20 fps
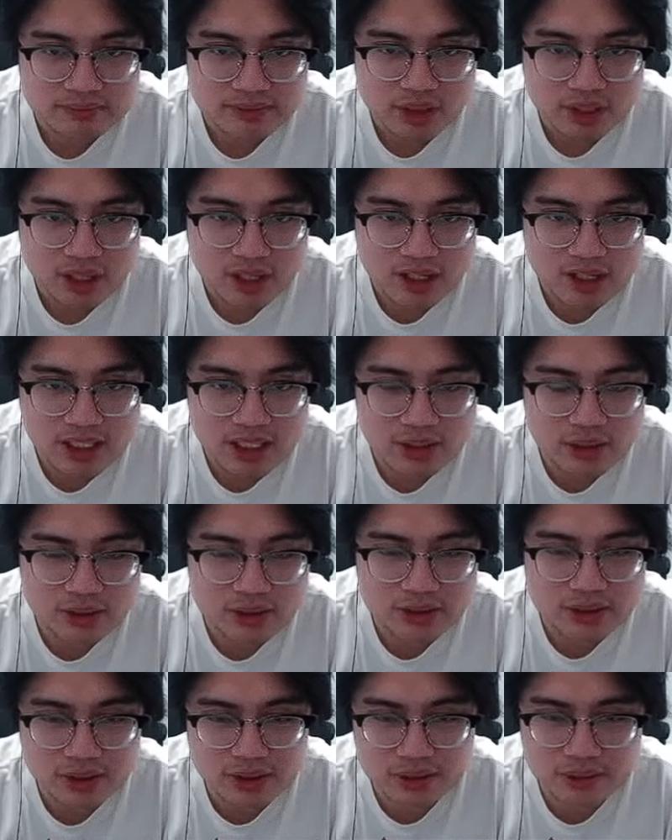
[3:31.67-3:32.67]
Harley
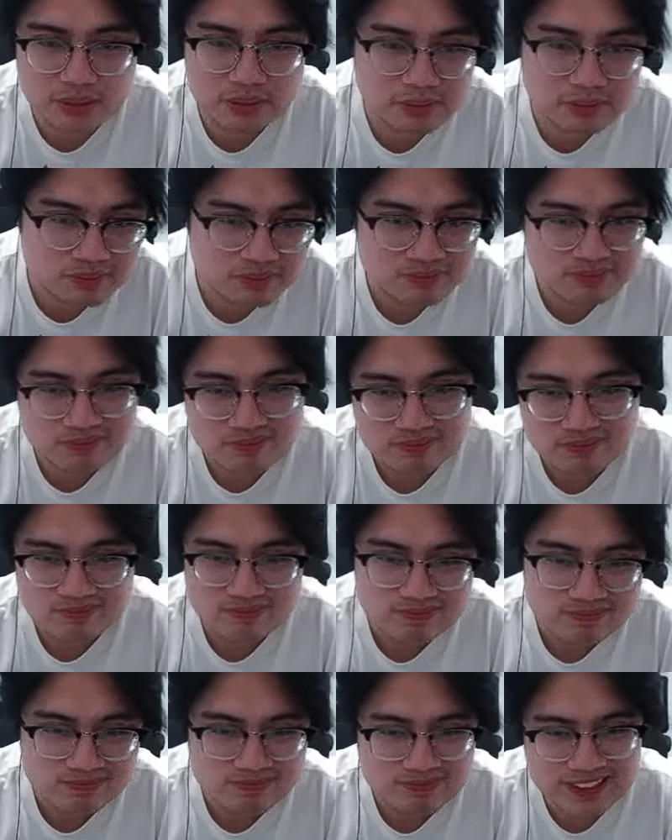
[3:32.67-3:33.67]
also
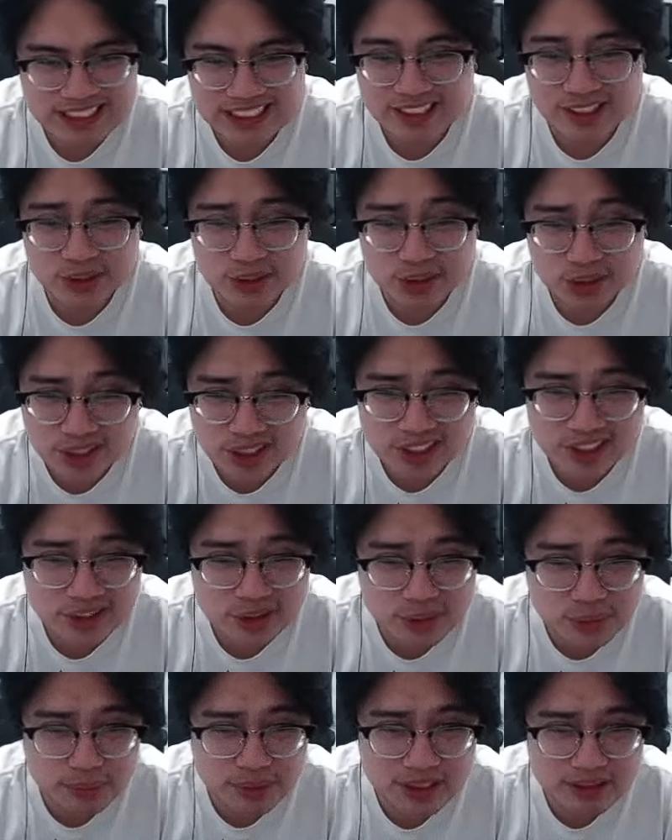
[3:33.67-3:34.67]
single target a
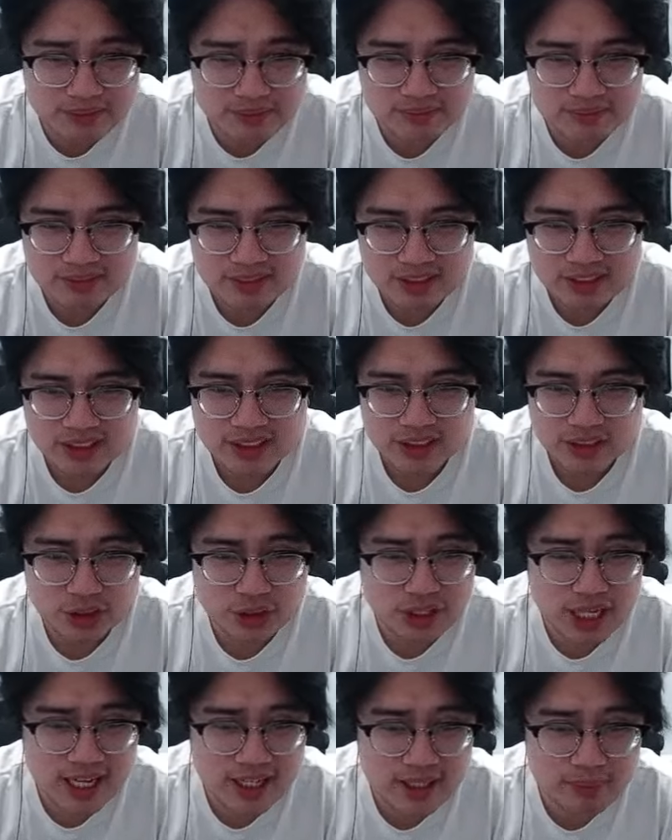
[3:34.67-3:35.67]
little bit. You
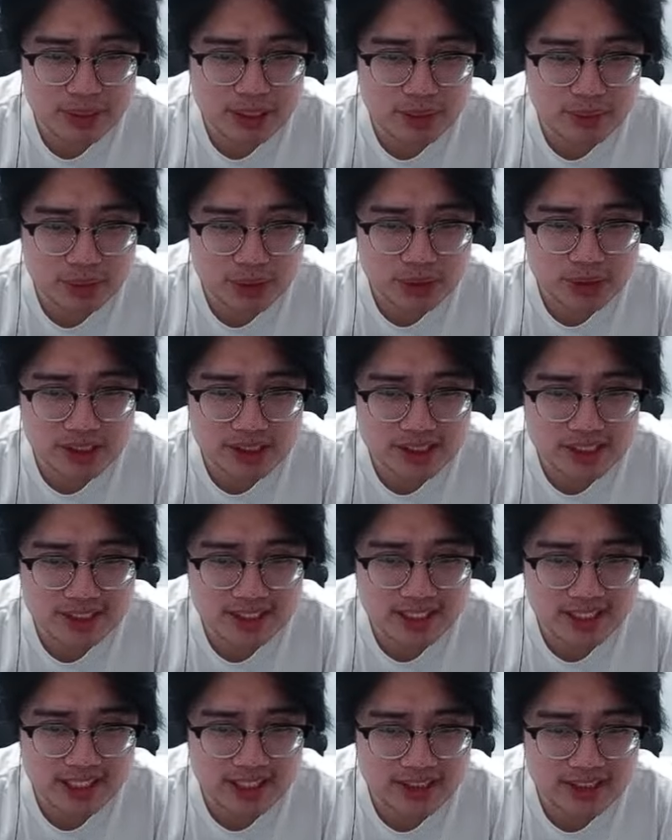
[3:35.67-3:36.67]
kind of become useless at
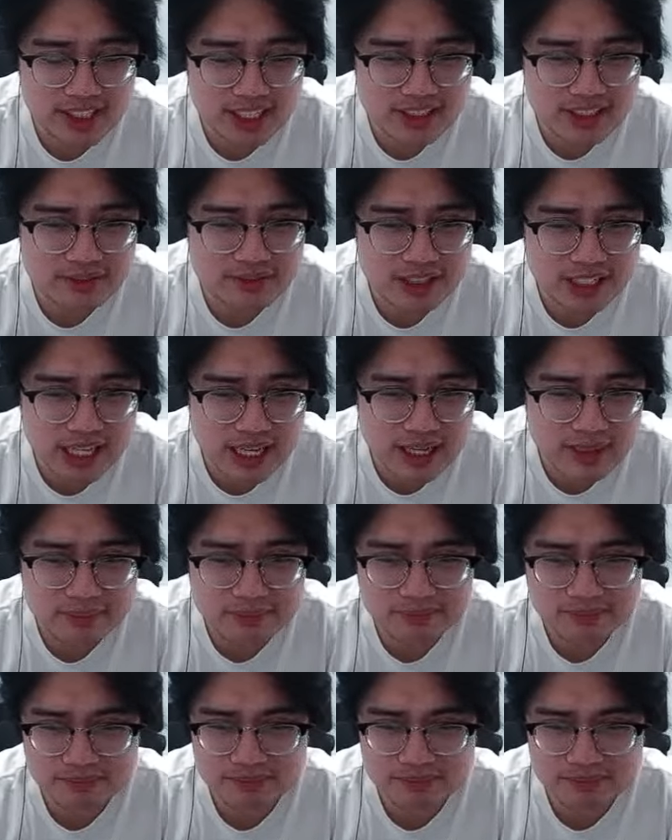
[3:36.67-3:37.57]
the later stage of the game.